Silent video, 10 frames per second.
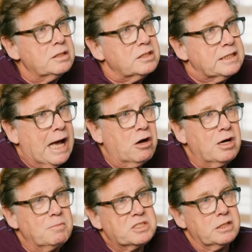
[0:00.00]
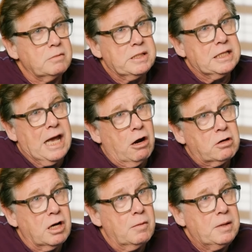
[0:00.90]
the outcome is going to be the
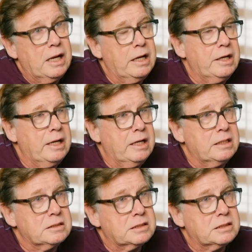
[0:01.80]
outcome. And